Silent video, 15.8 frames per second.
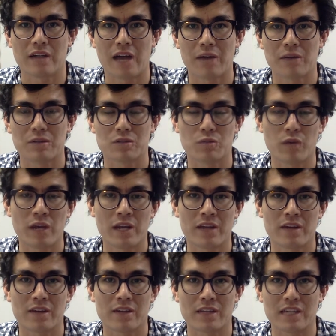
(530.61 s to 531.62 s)
I was
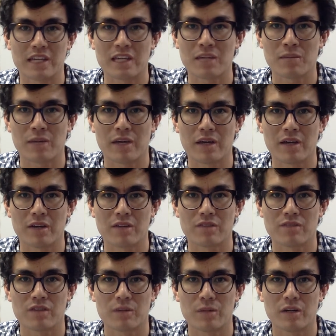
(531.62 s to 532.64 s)
waiting on the email
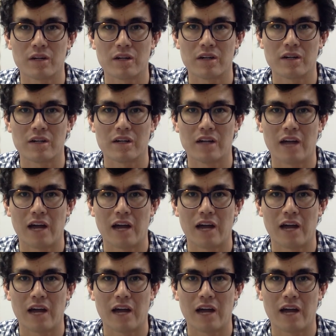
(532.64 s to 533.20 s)
from her.